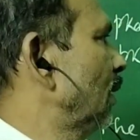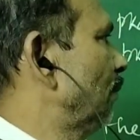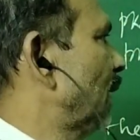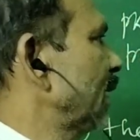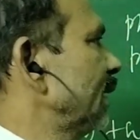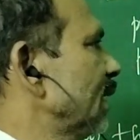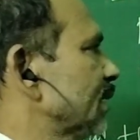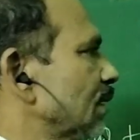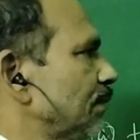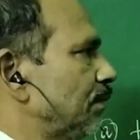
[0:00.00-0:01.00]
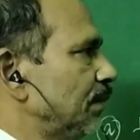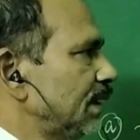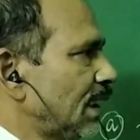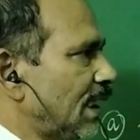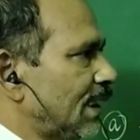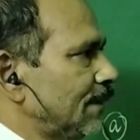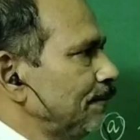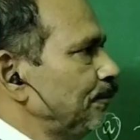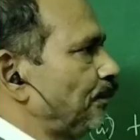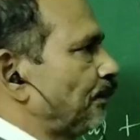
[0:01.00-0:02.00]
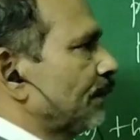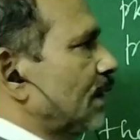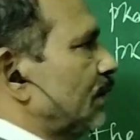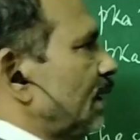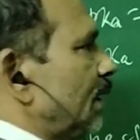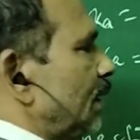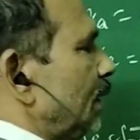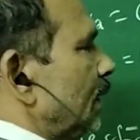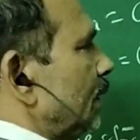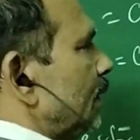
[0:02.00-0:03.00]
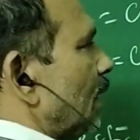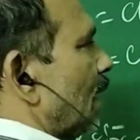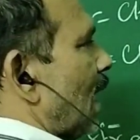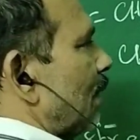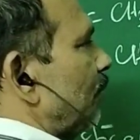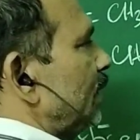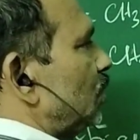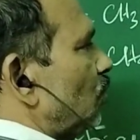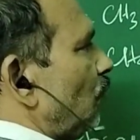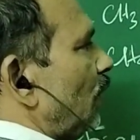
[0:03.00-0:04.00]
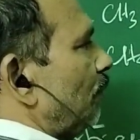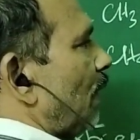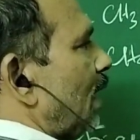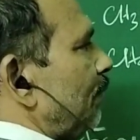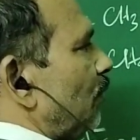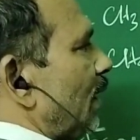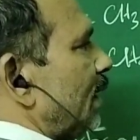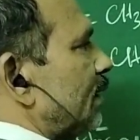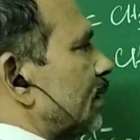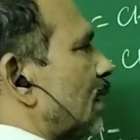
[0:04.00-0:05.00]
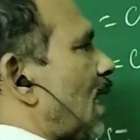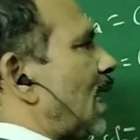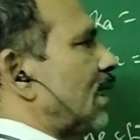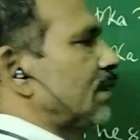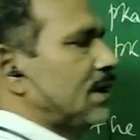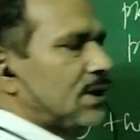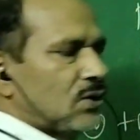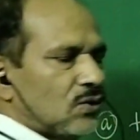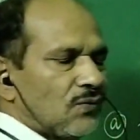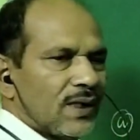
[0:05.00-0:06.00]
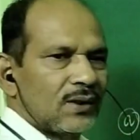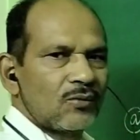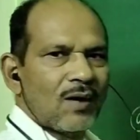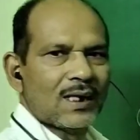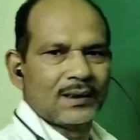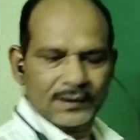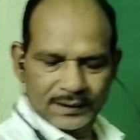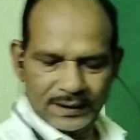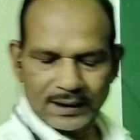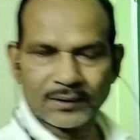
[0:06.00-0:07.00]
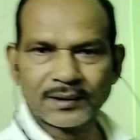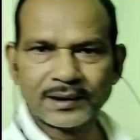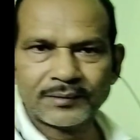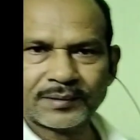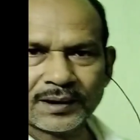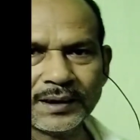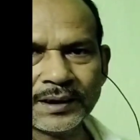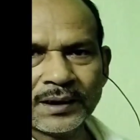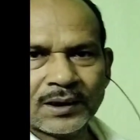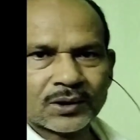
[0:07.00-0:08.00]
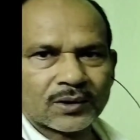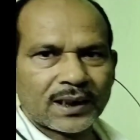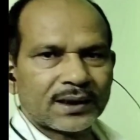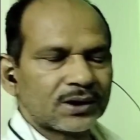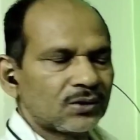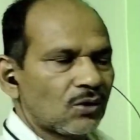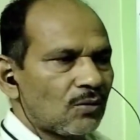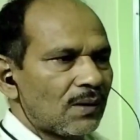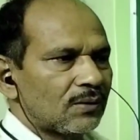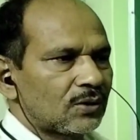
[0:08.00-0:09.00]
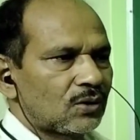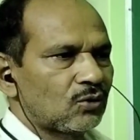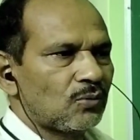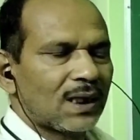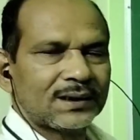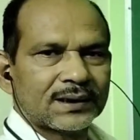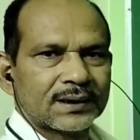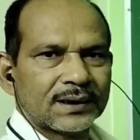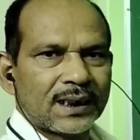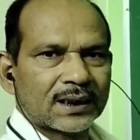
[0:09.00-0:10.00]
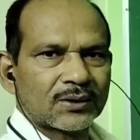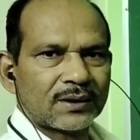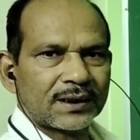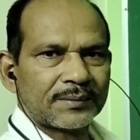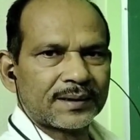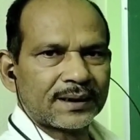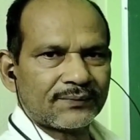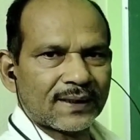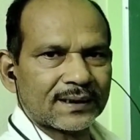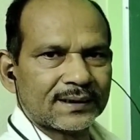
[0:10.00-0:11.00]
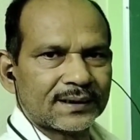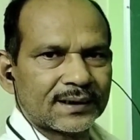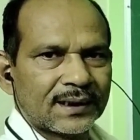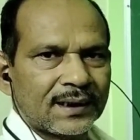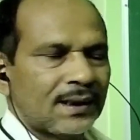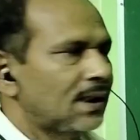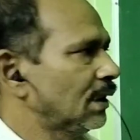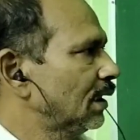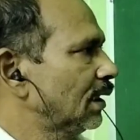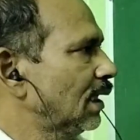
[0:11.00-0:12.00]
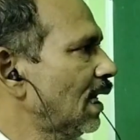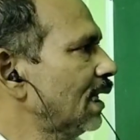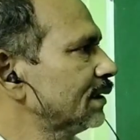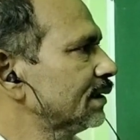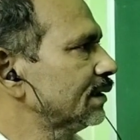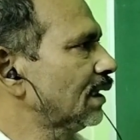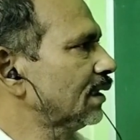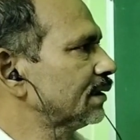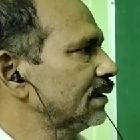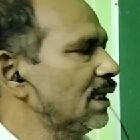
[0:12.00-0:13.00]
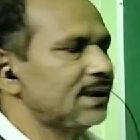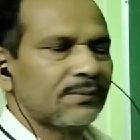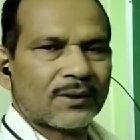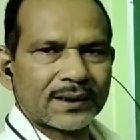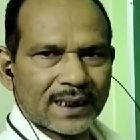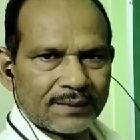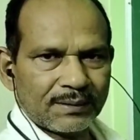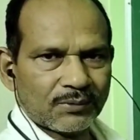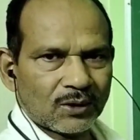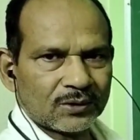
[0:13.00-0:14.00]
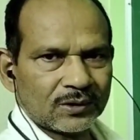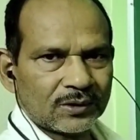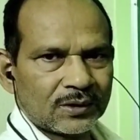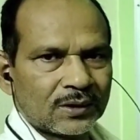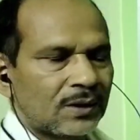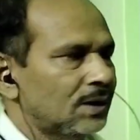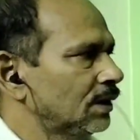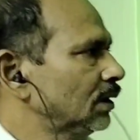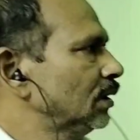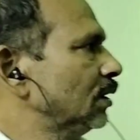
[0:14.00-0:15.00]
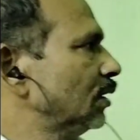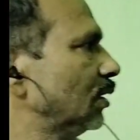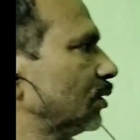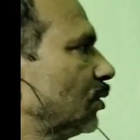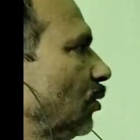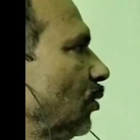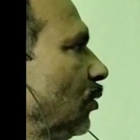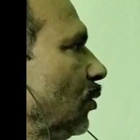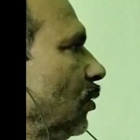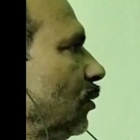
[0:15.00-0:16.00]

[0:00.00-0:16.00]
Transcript: But in case of methane, you see carbon is 2.5, whereas hydrogen is 2.1 electronegativity. So there is too much electronegativity difference as the CH bond can be broken. So